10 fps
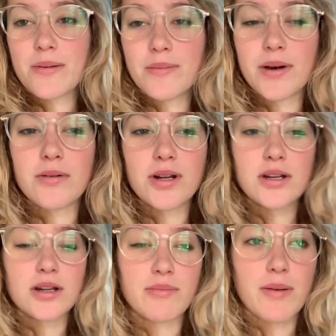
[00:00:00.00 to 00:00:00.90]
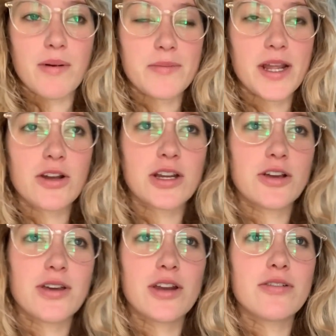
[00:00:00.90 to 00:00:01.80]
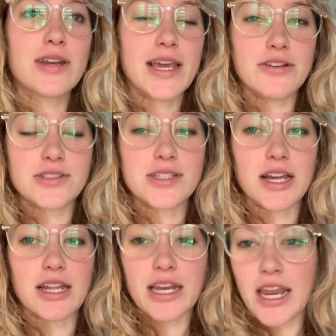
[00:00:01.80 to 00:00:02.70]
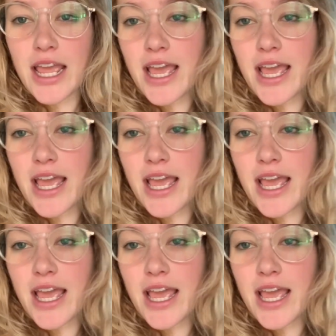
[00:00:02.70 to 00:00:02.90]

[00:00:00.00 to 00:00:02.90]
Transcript: my mom and I are going to go get our nails done,